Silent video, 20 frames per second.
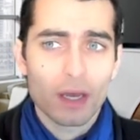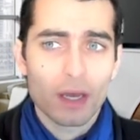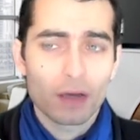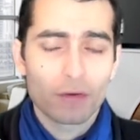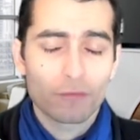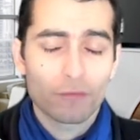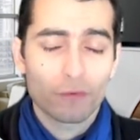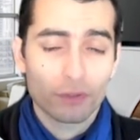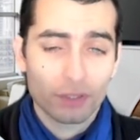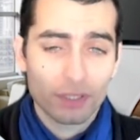
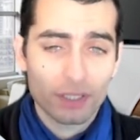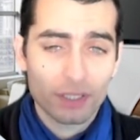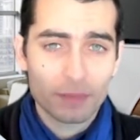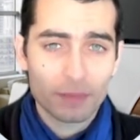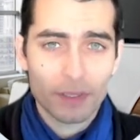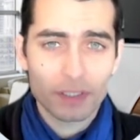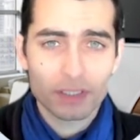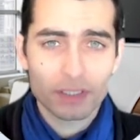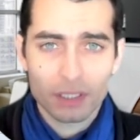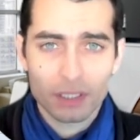for this
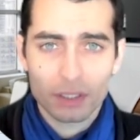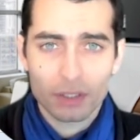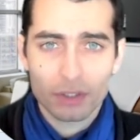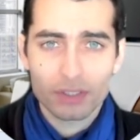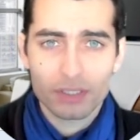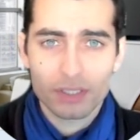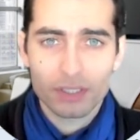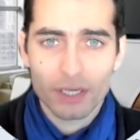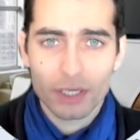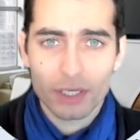particular
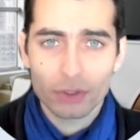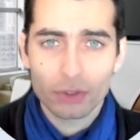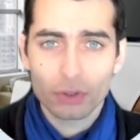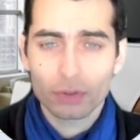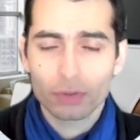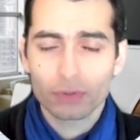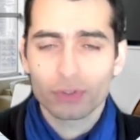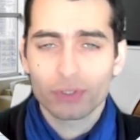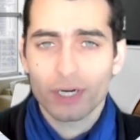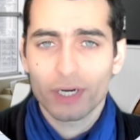
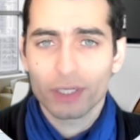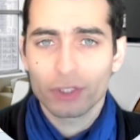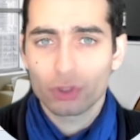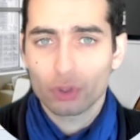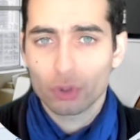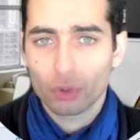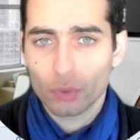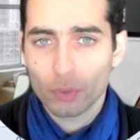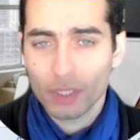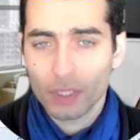scenario, there are
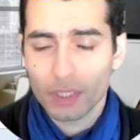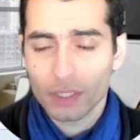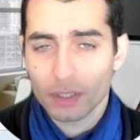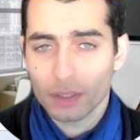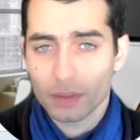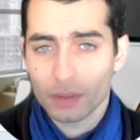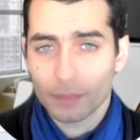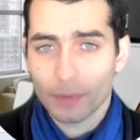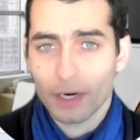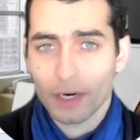3
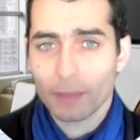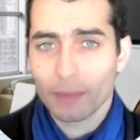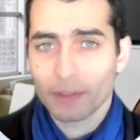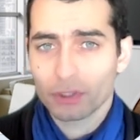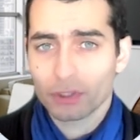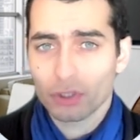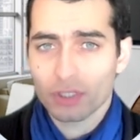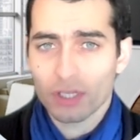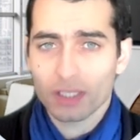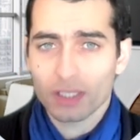
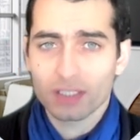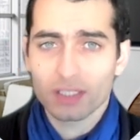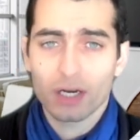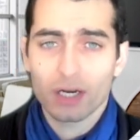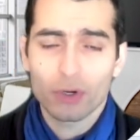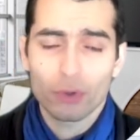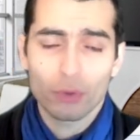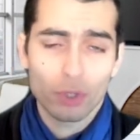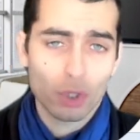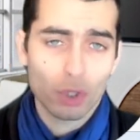parameters that are
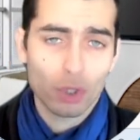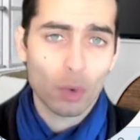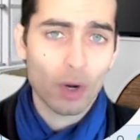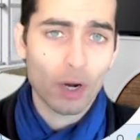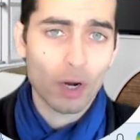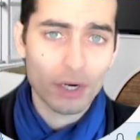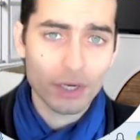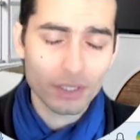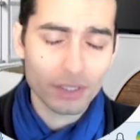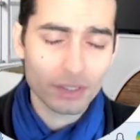
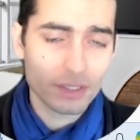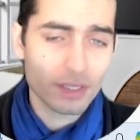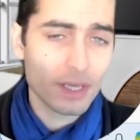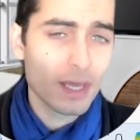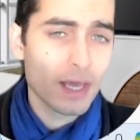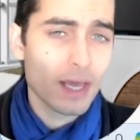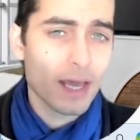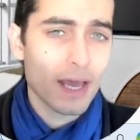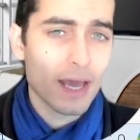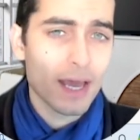required
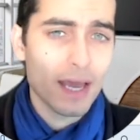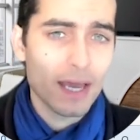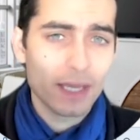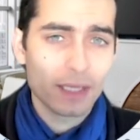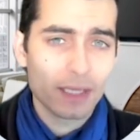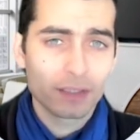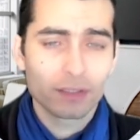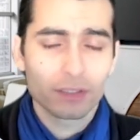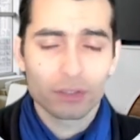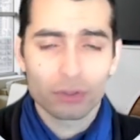
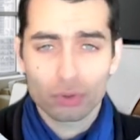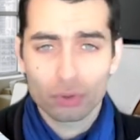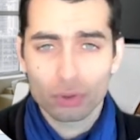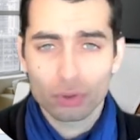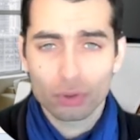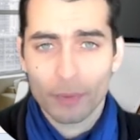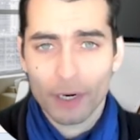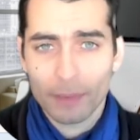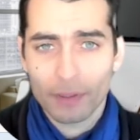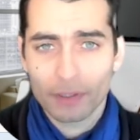and 2
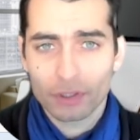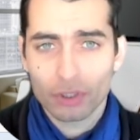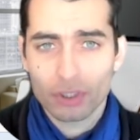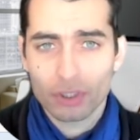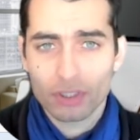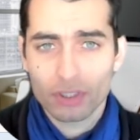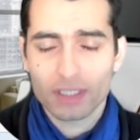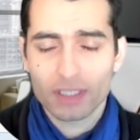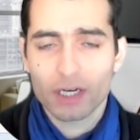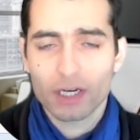parameters
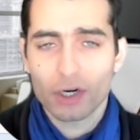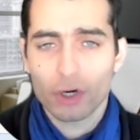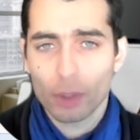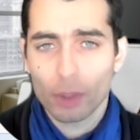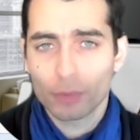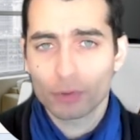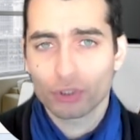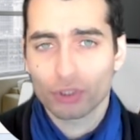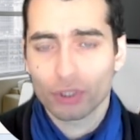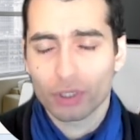that are
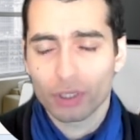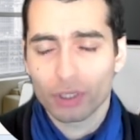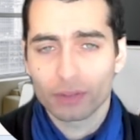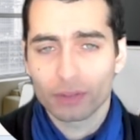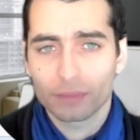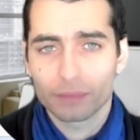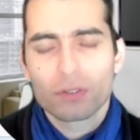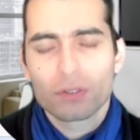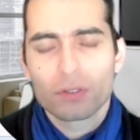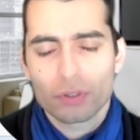optional.
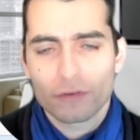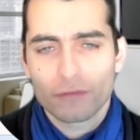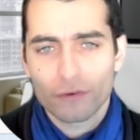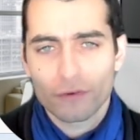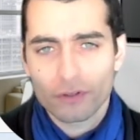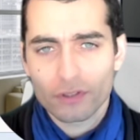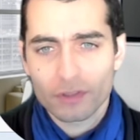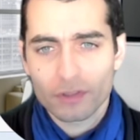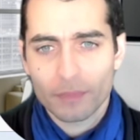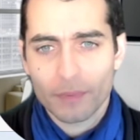So the
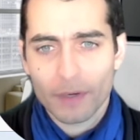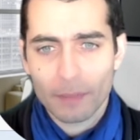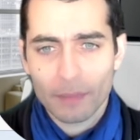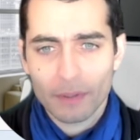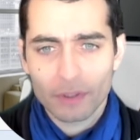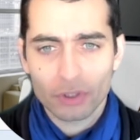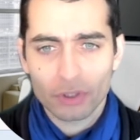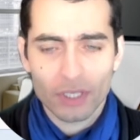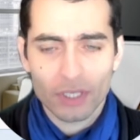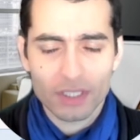first
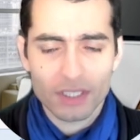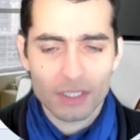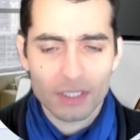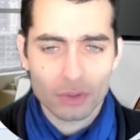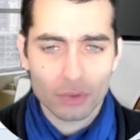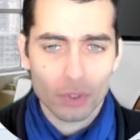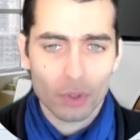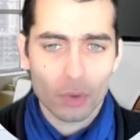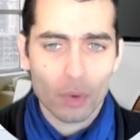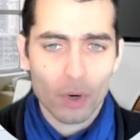parameter that is
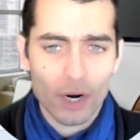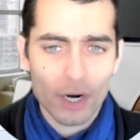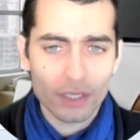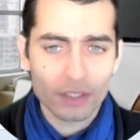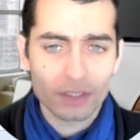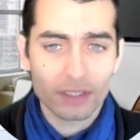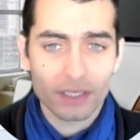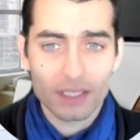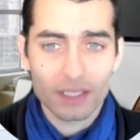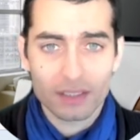required
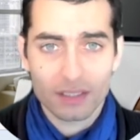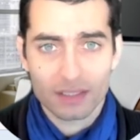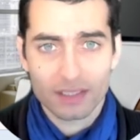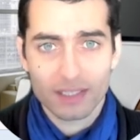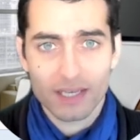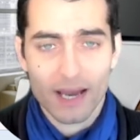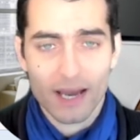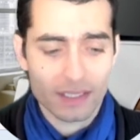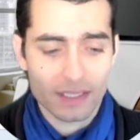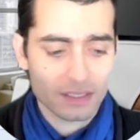is the
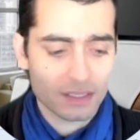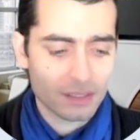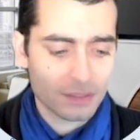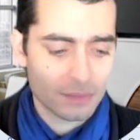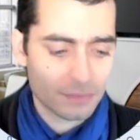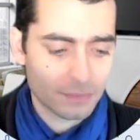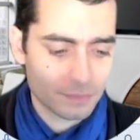task,